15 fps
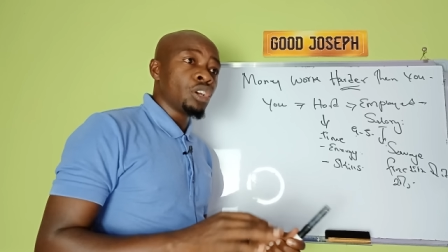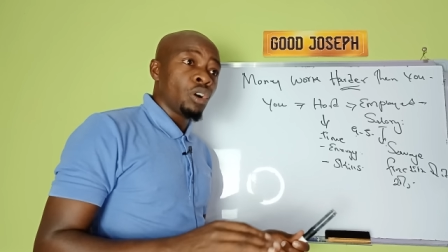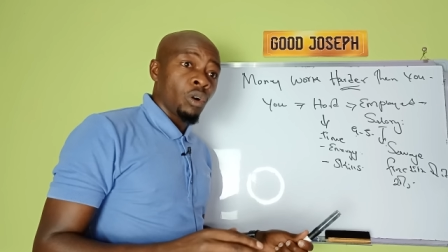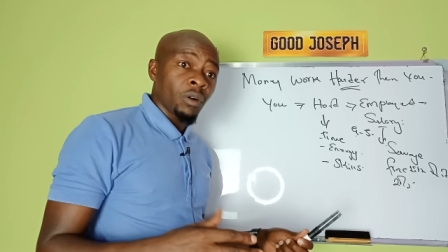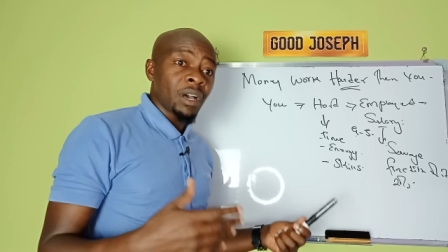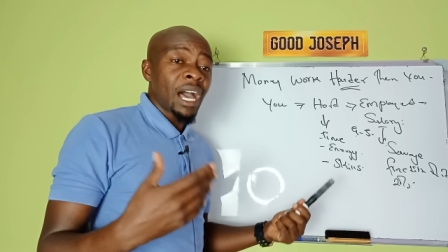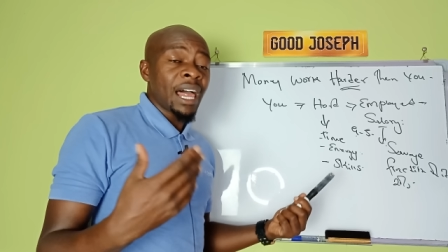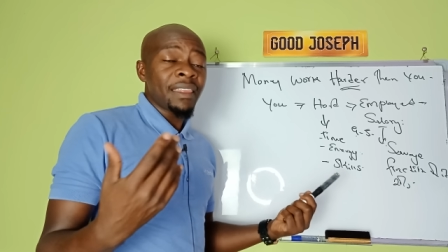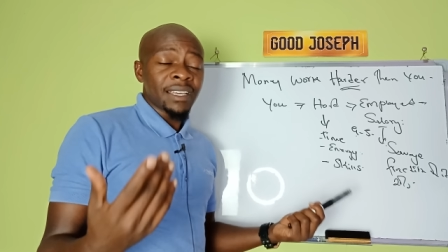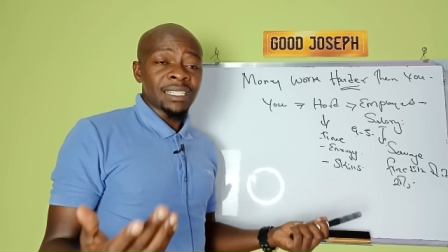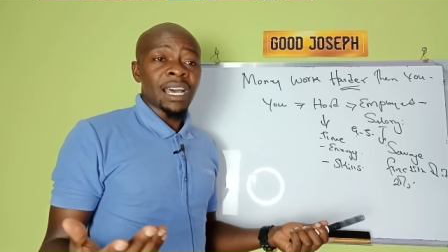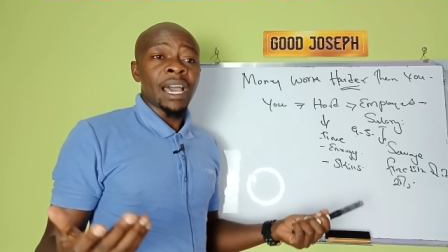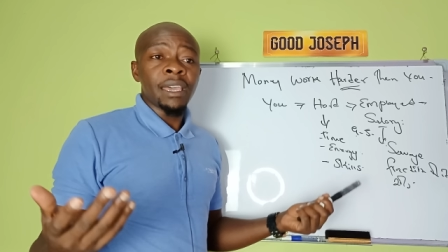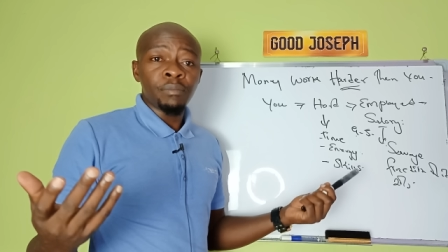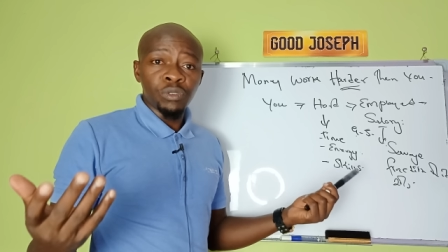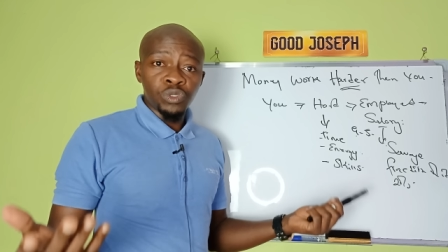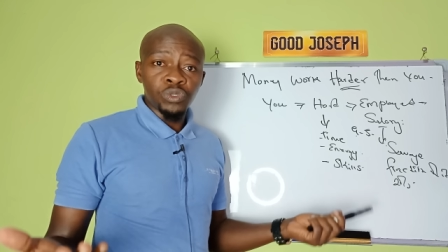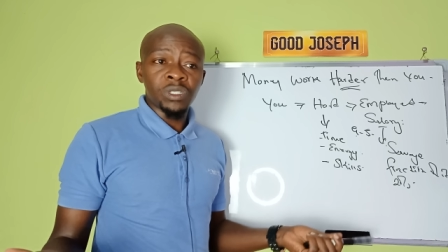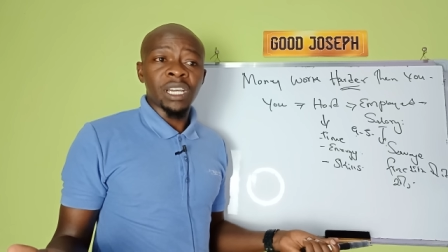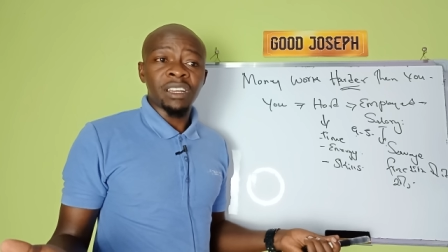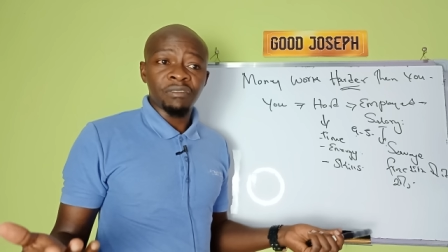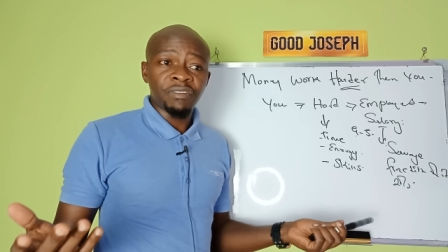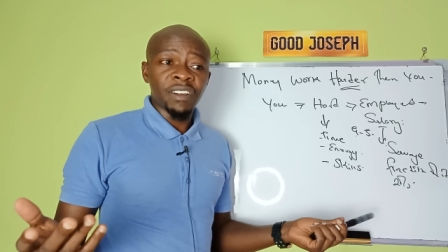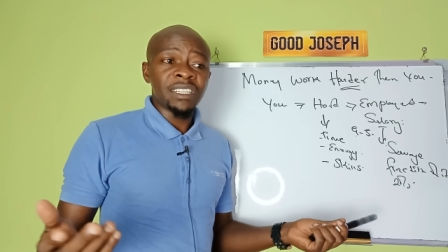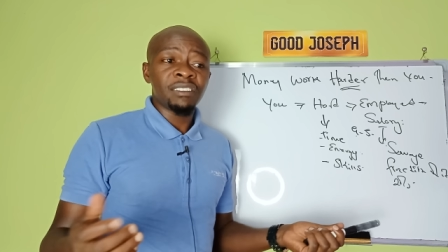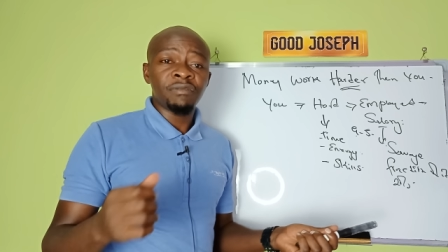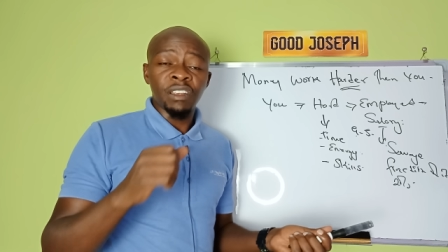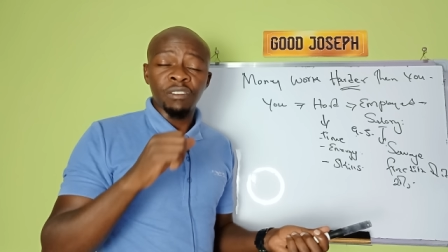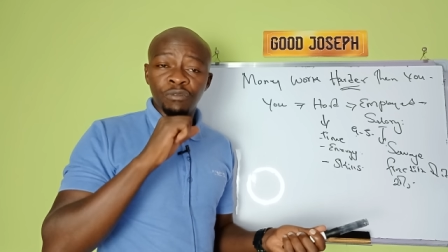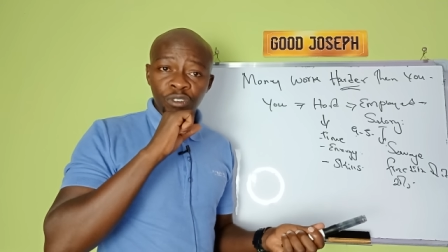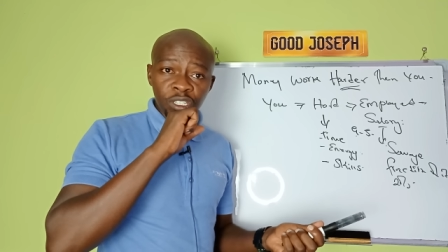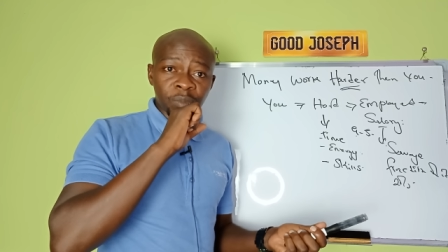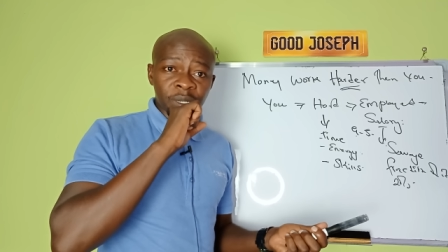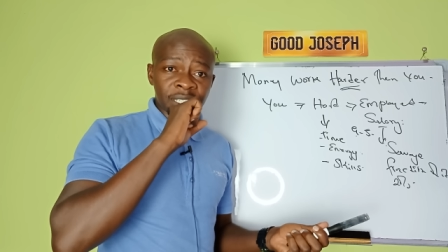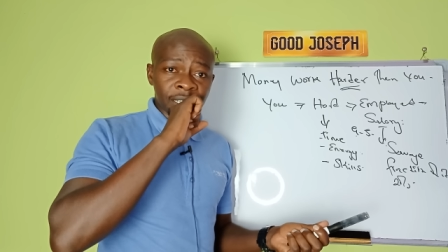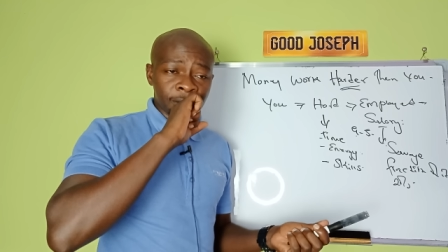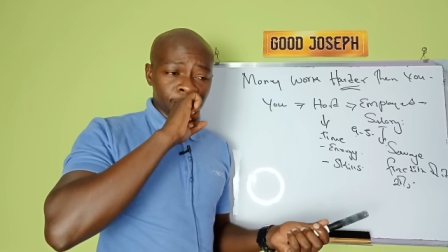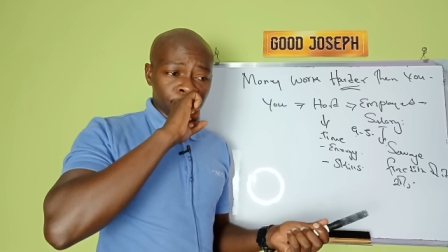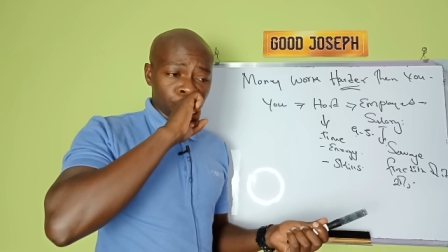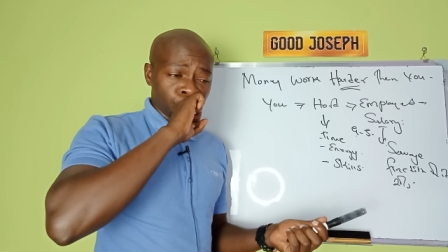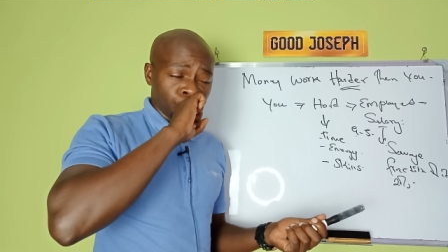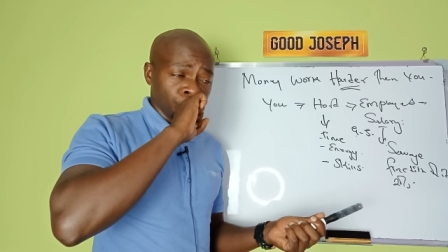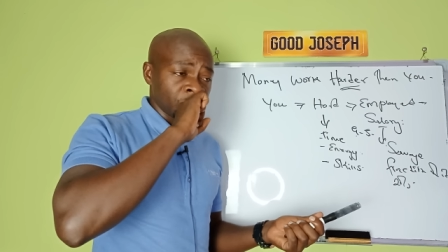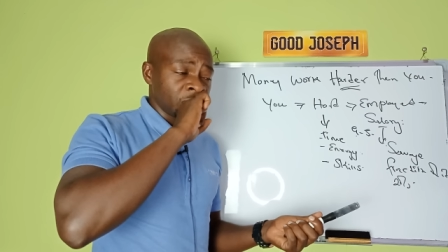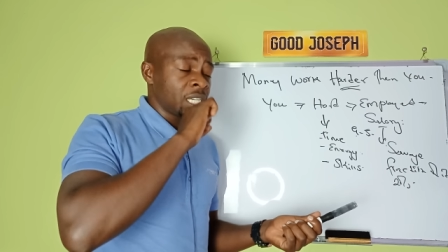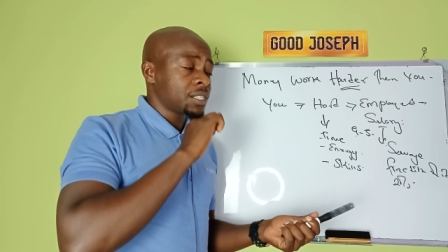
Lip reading: No, others are able to sacrifice even 40%.